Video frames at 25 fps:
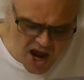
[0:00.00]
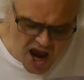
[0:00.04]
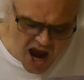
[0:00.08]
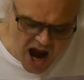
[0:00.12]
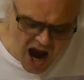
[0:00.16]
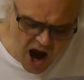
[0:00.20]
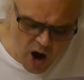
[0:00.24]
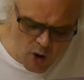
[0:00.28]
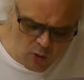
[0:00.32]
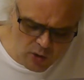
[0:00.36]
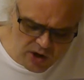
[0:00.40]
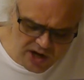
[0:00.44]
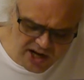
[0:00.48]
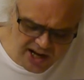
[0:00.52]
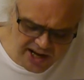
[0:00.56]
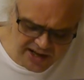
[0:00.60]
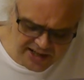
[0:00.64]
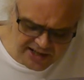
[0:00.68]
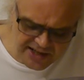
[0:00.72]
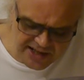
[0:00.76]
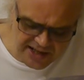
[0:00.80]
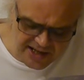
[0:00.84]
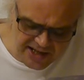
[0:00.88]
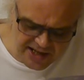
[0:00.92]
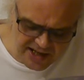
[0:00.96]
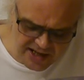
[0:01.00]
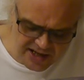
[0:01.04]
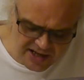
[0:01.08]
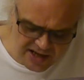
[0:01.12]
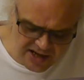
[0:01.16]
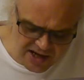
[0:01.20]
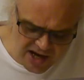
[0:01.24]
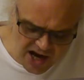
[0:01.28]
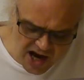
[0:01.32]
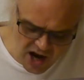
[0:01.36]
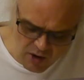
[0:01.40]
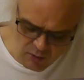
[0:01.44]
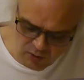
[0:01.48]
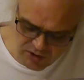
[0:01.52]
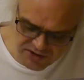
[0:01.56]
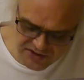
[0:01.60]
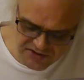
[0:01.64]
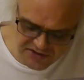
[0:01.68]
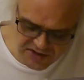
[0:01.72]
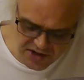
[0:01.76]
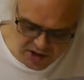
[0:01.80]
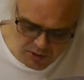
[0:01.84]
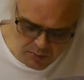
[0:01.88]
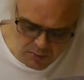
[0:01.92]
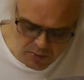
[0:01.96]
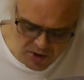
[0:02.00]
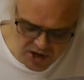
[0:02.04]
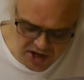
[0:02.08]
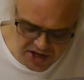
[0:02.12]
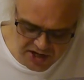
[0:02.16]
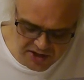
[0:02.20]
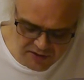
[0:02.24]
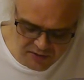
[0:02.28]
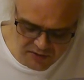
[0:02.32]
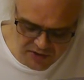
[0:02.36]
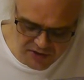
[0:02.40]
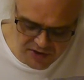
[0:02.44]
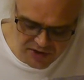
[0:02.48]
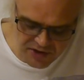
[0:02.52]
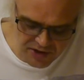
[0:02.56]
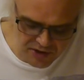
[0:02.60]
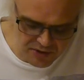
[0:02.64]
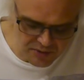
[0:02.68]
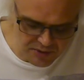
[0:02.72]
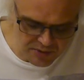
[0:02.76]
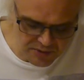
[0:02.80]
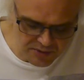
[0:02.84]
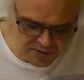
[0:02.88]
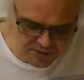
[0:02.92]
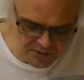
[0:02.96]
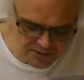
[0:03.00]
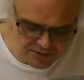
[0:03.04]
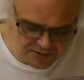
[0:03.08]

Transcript: How gladly I would celebrate with you.